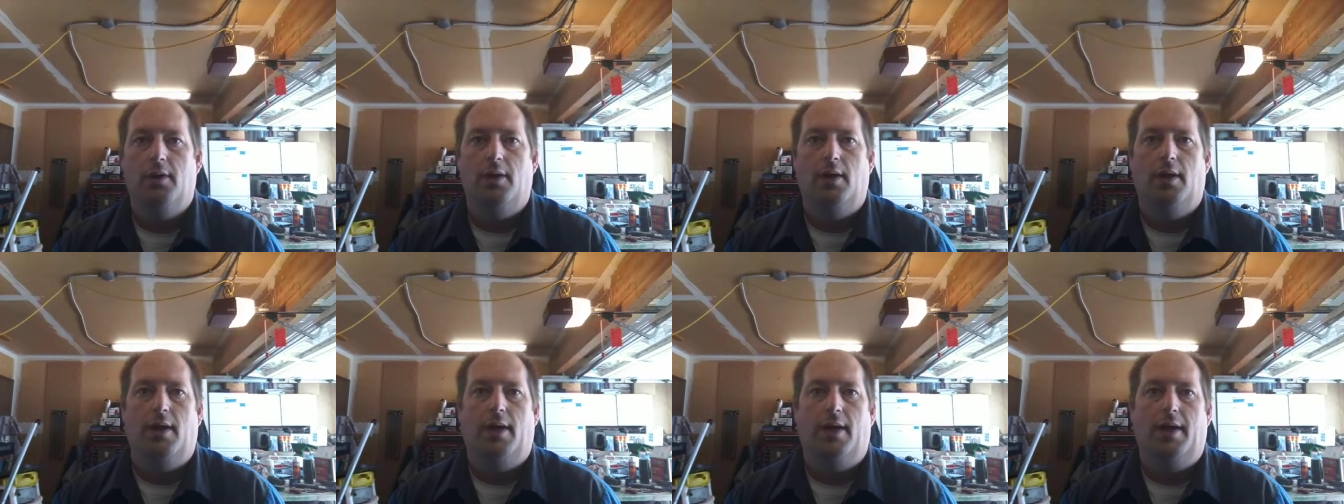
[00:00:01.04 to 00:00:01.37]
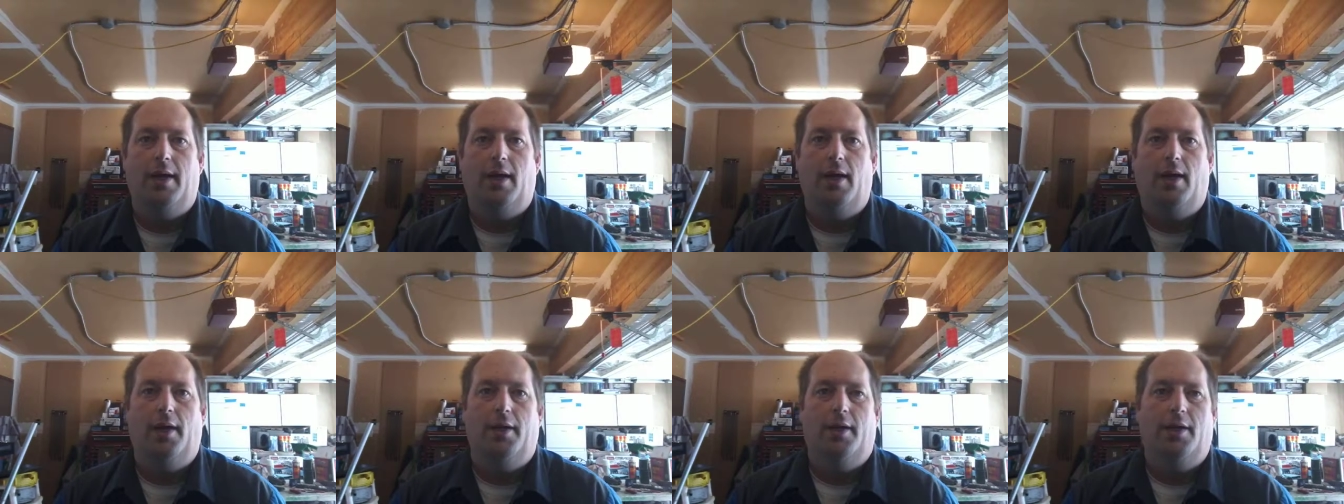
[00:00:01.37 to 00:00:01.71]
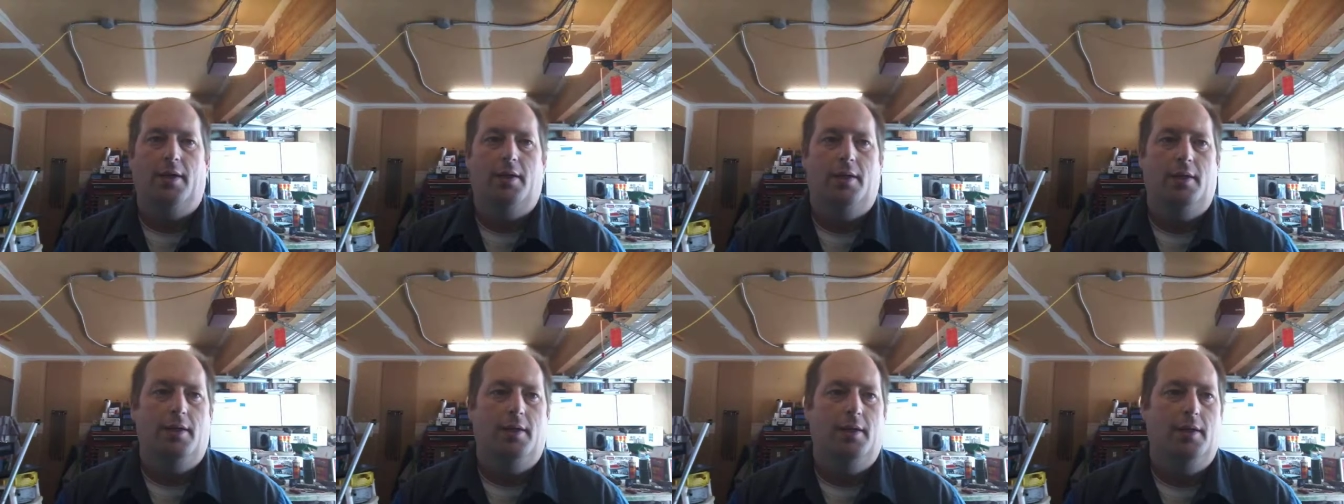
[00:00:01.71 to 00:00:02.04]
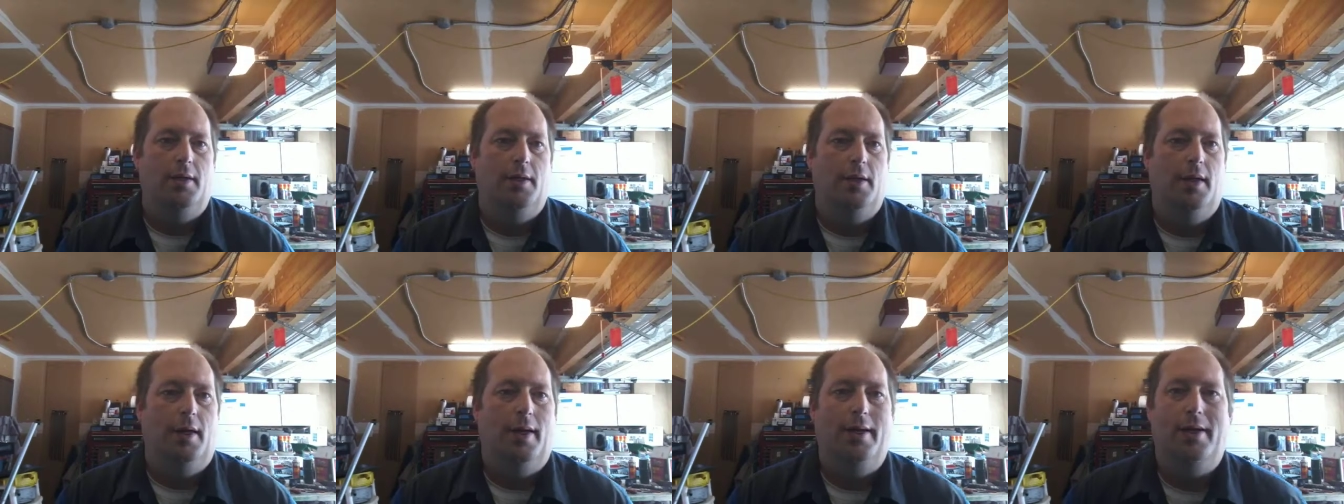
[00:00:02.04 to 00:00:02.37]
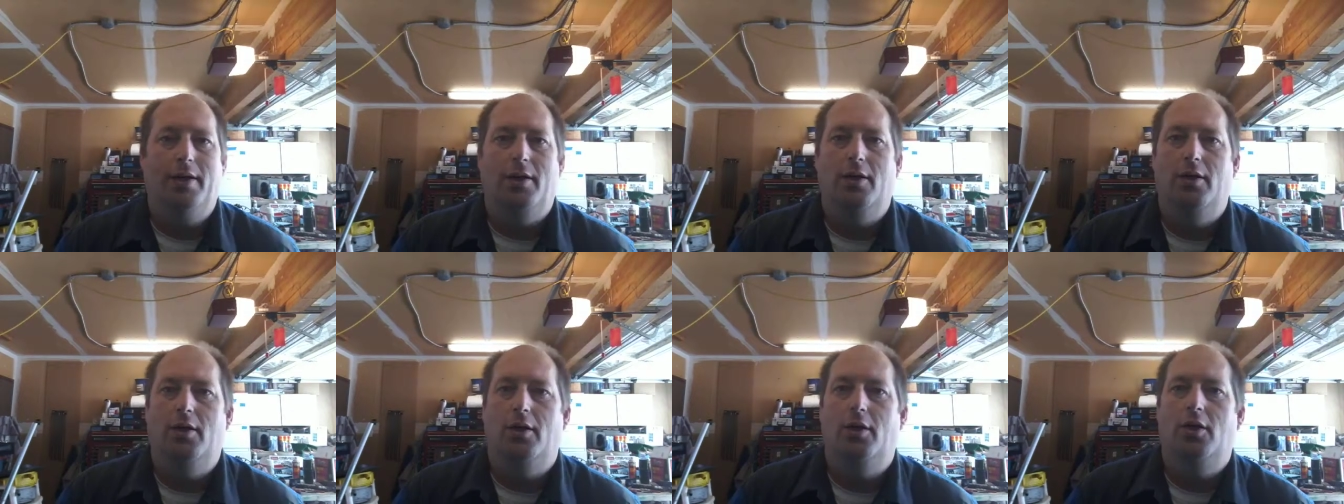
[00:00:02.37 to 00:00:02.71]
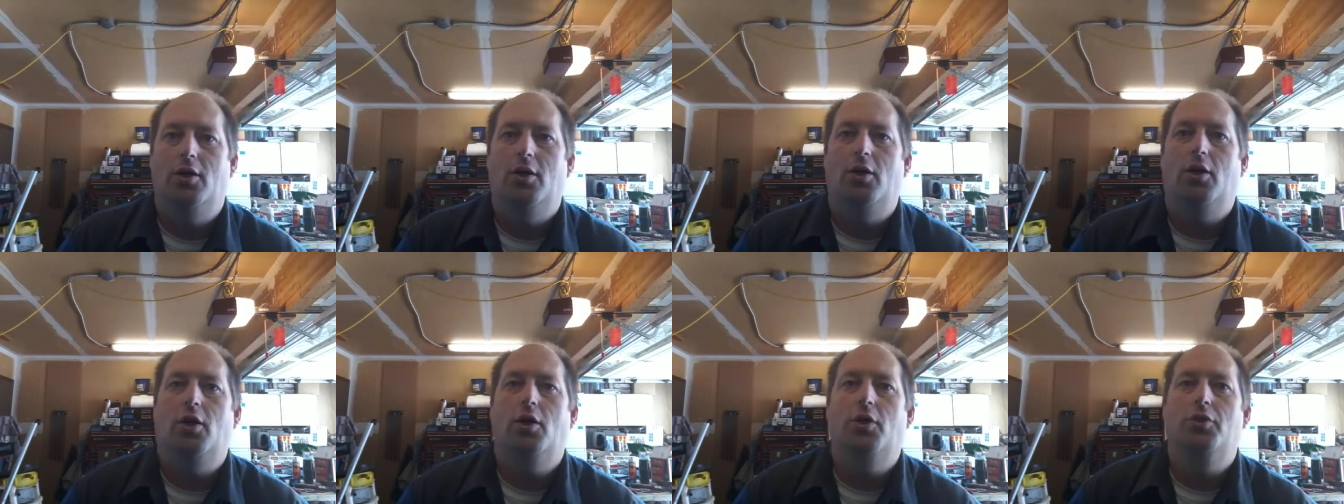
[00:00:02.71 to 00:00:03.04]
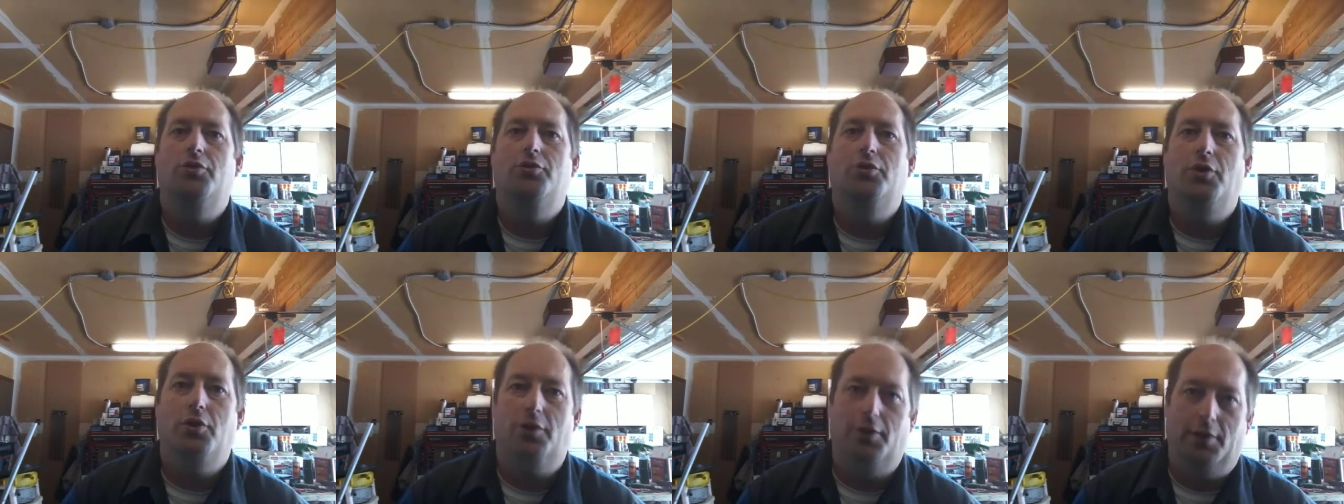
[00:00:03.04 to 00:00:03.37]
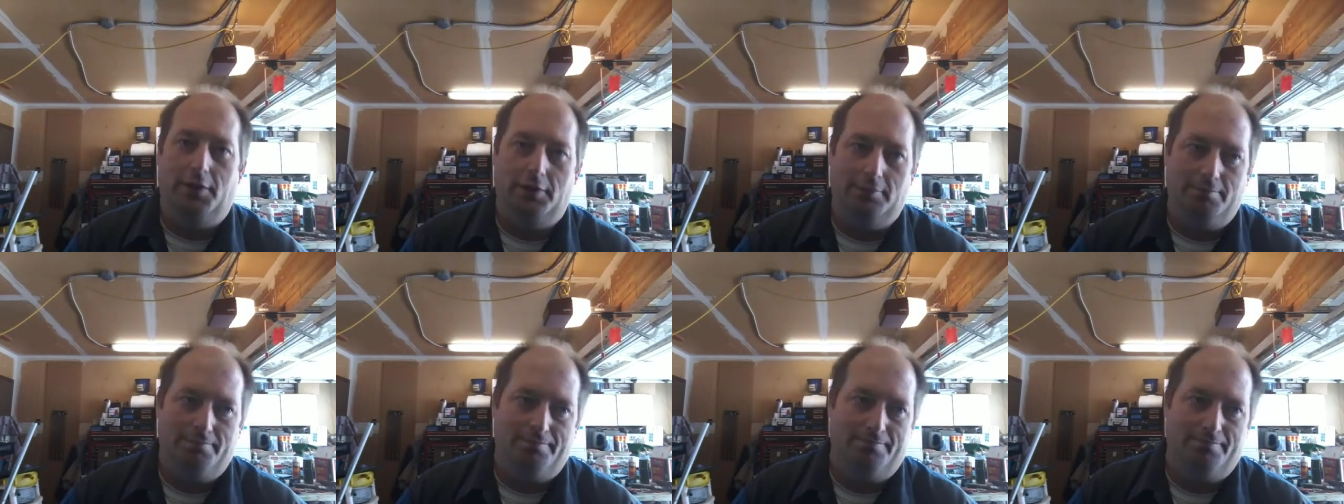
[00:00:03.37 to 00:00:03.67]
Hey, how you all doing?